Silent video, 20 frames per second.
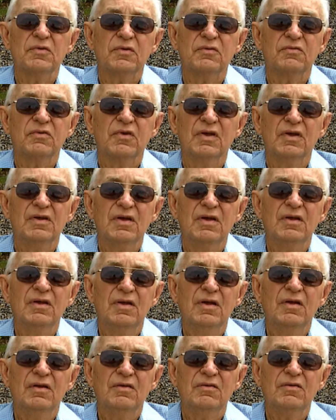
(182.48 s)
So
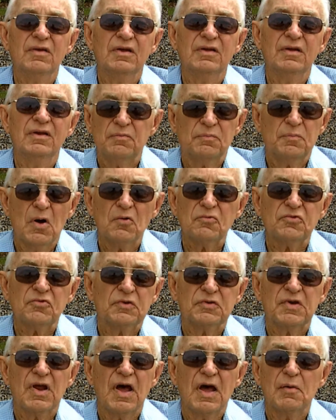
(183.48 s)
most
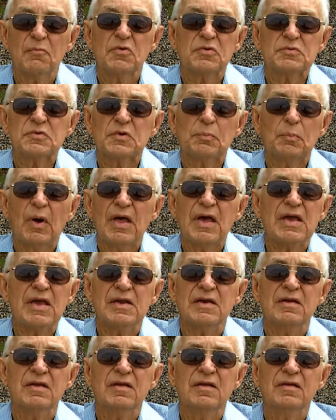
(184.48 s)
of the time it was a
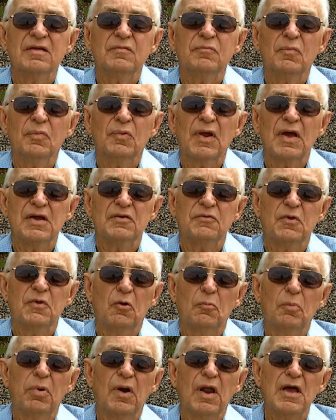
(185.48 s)
plane
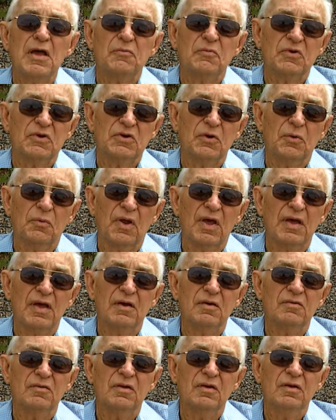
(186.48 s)
would go down.